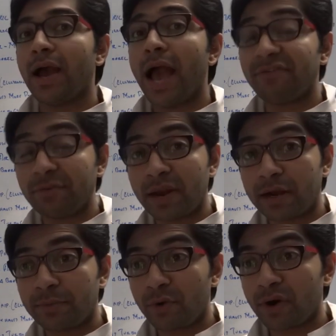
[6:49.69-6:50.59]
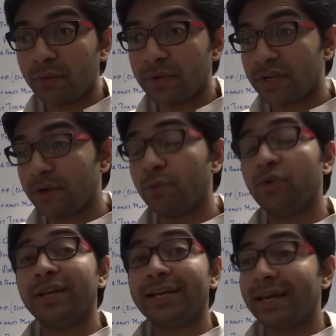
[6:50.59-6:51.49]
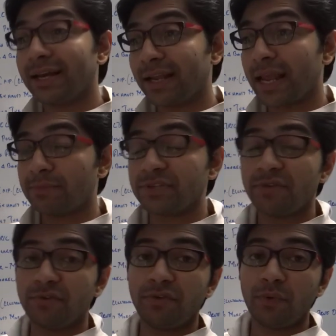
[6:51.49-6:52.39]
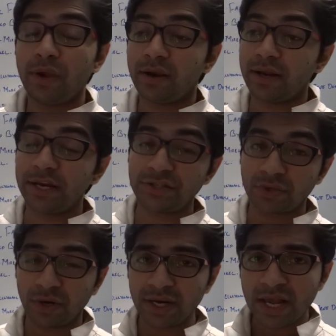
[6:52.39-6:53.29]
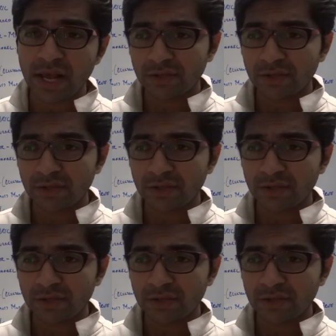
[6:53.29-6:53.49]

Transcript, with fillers: aftermarket product we can remove the current camshaft of your vehicle and install it